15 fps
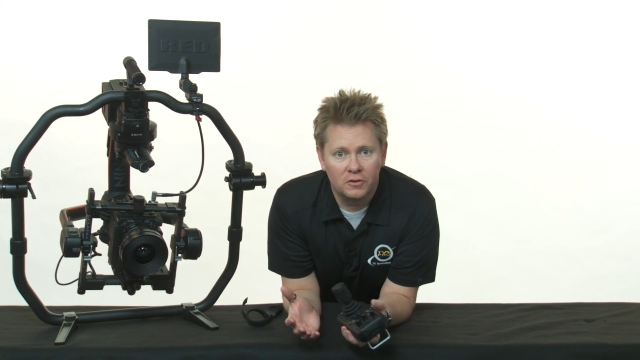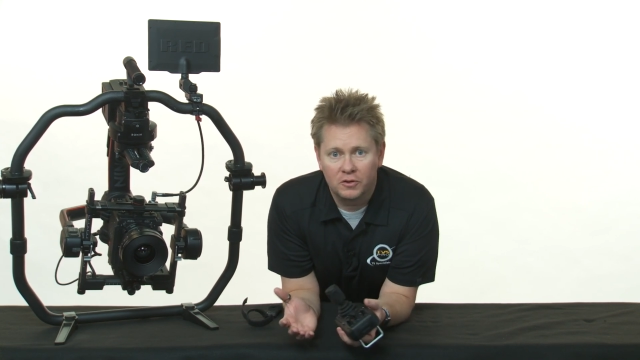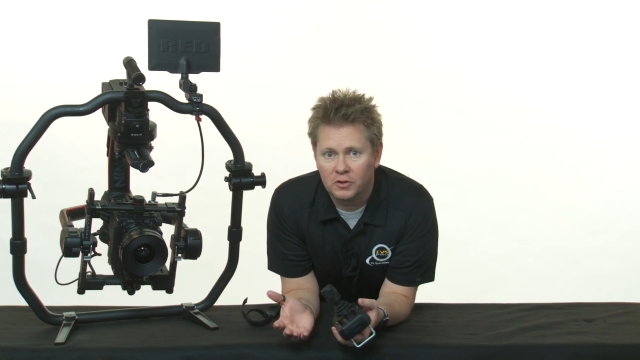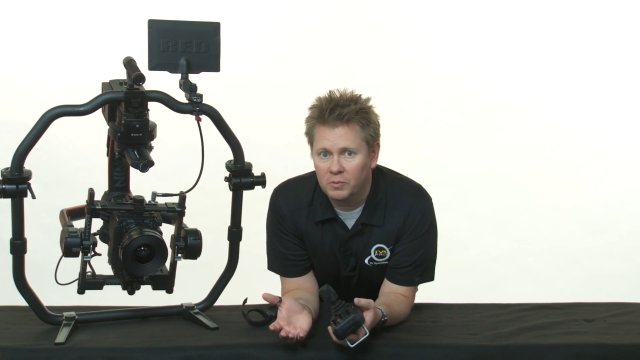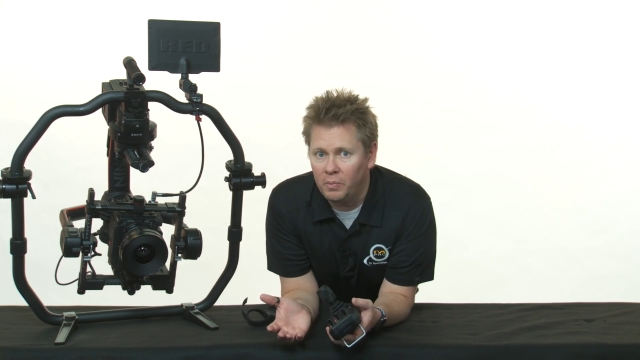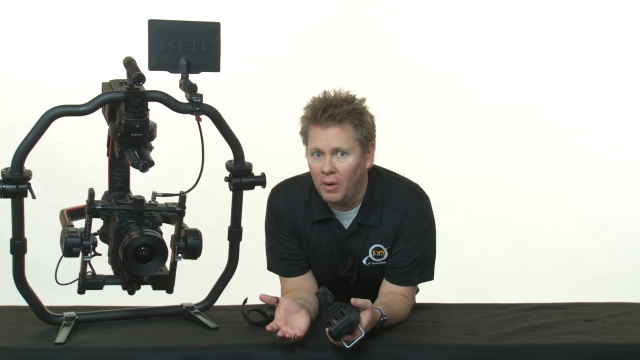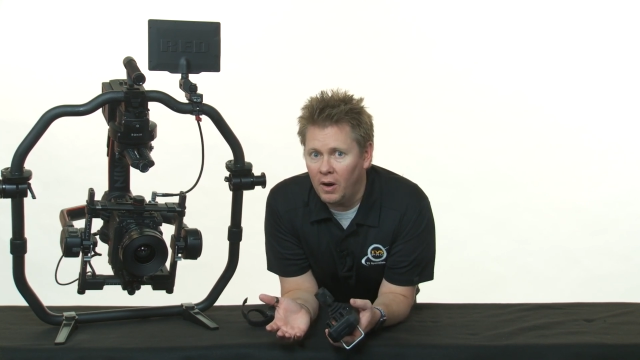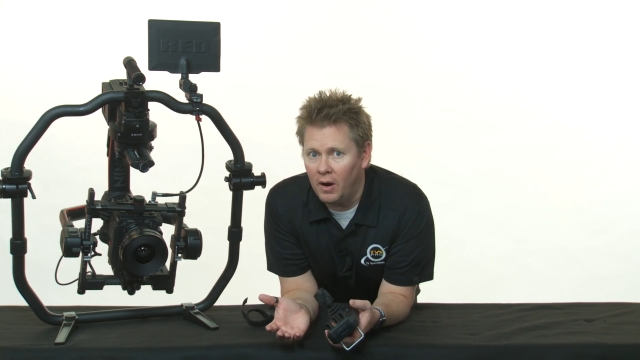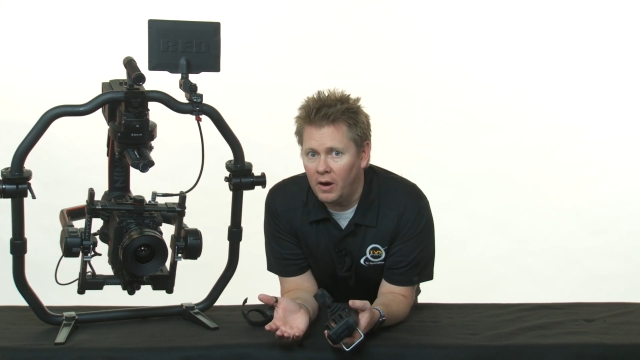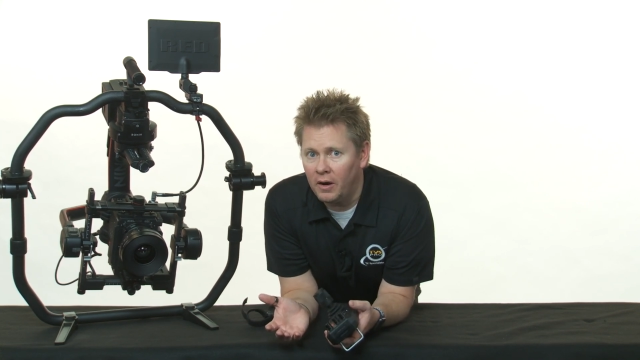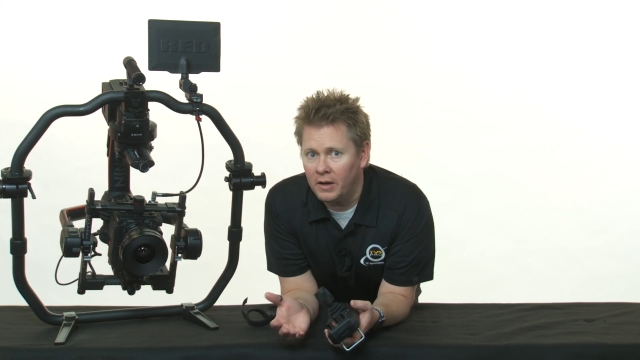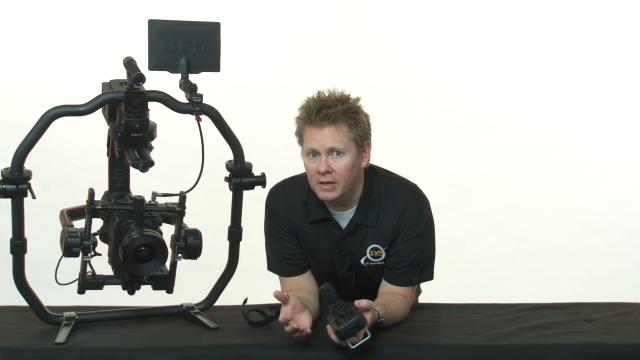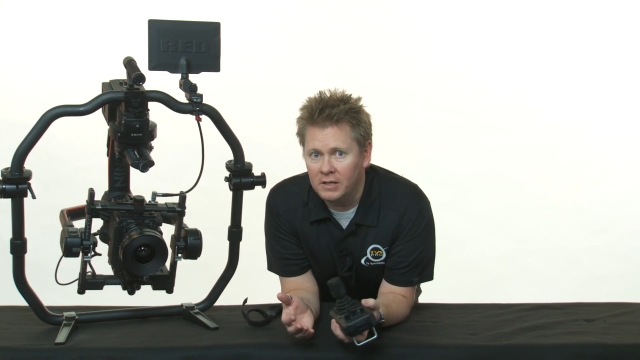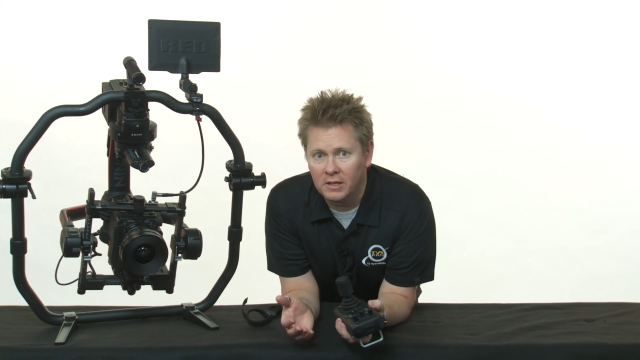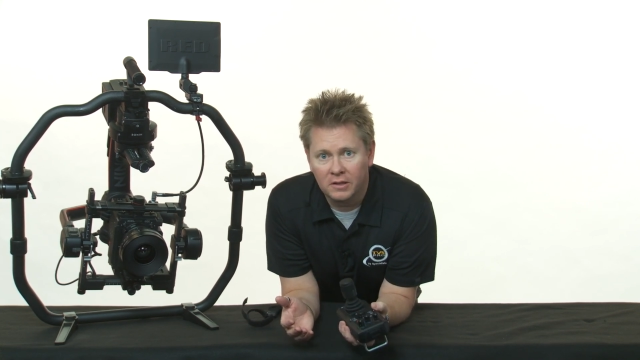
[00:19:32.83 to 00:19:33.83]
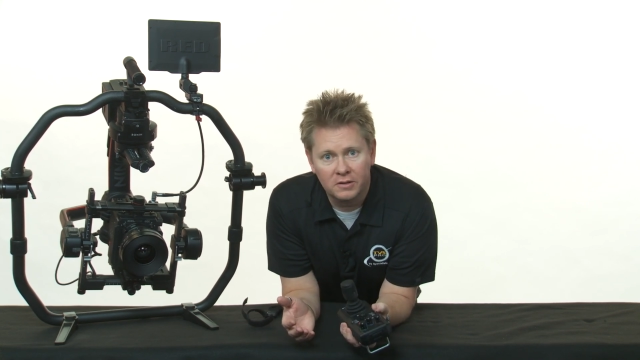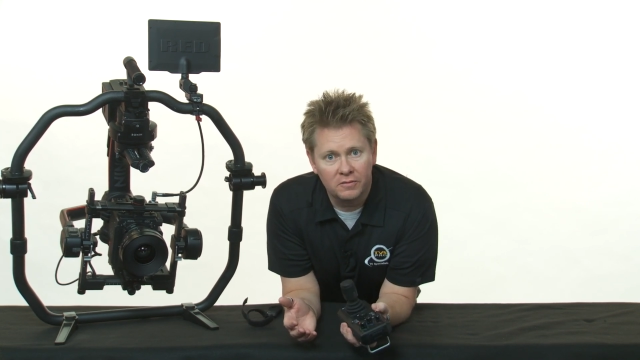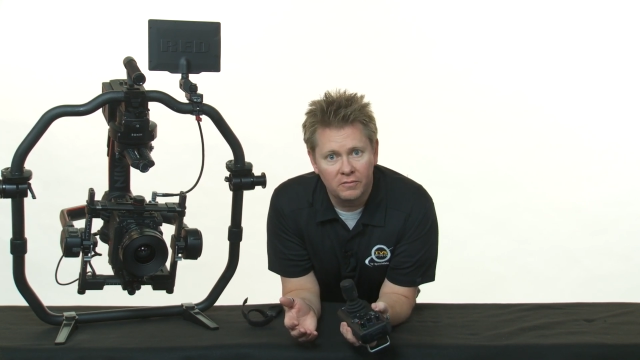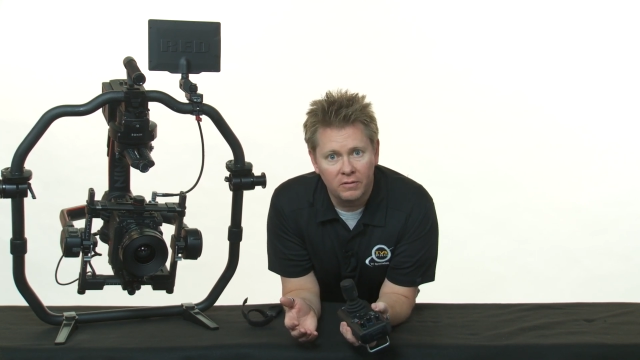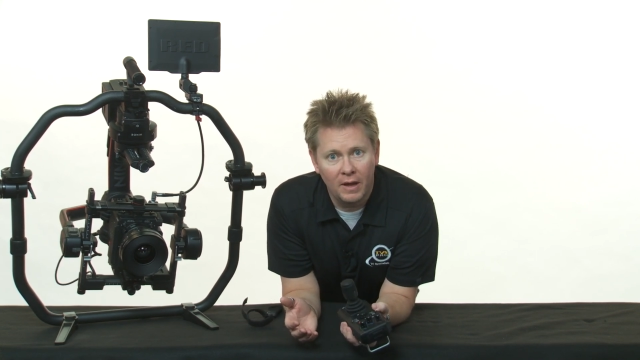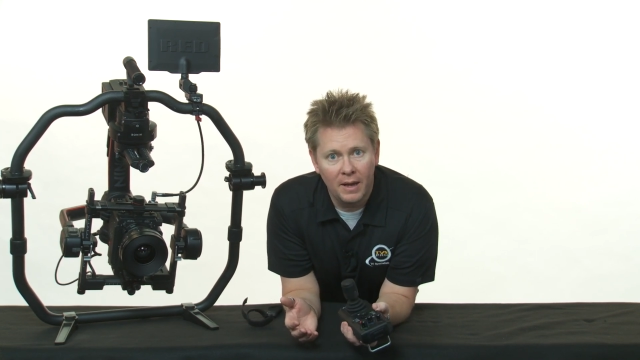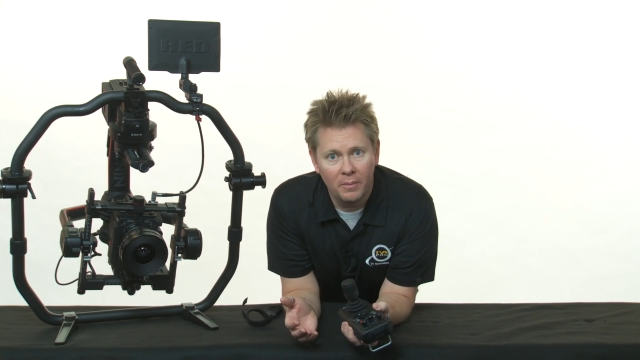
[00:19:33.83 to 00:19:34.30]
or Spark,
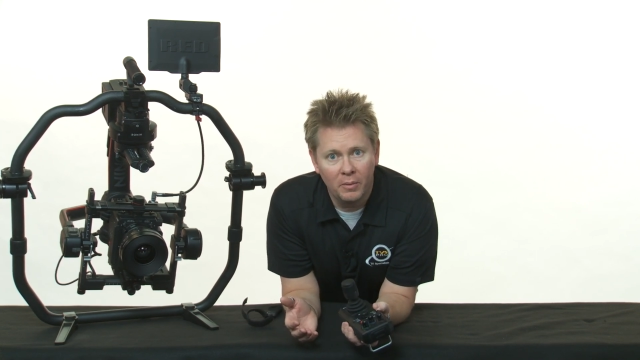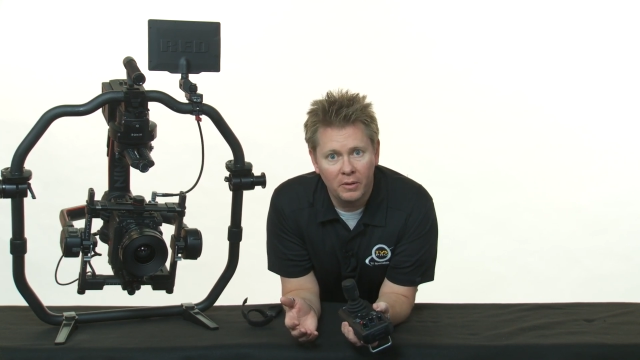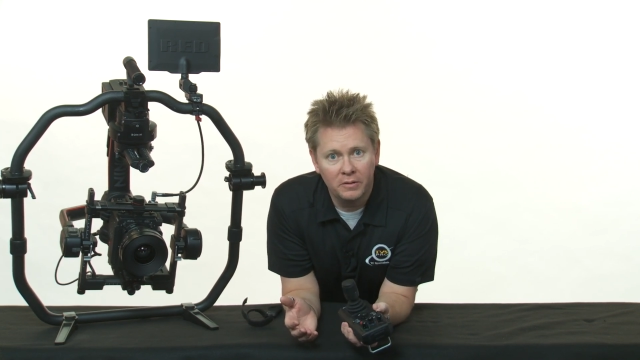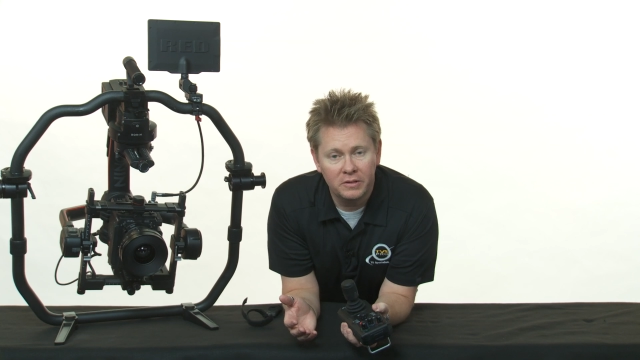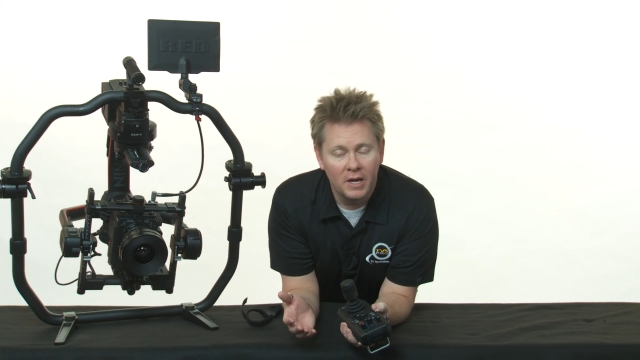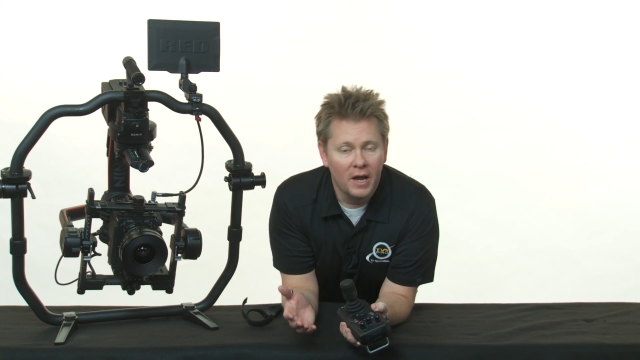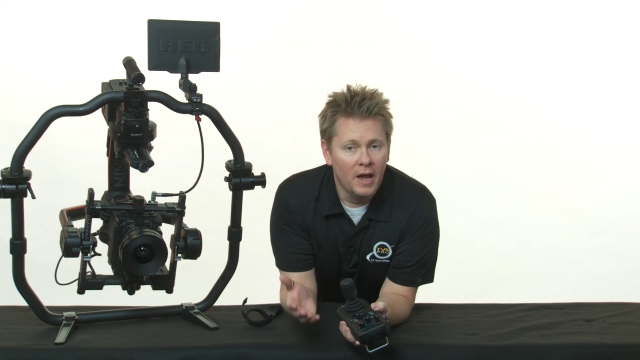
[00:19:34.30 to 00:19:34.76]
intelligent flight modes.